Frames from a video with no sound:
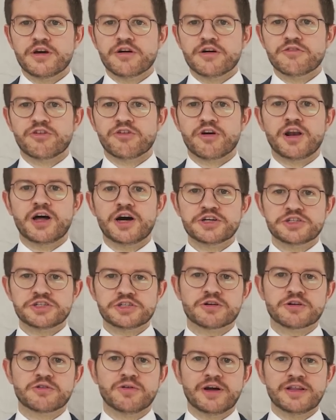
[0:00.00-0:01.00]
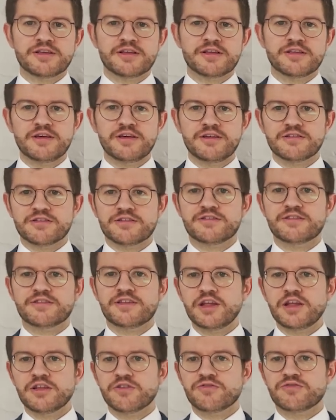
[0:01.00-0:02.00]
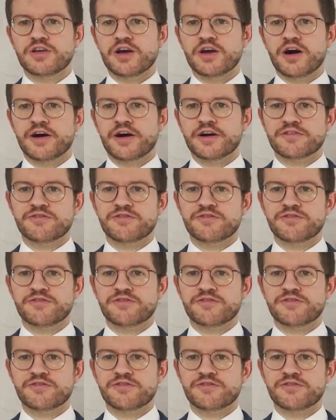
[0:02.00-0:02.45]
For larger quantities, state-of-the-art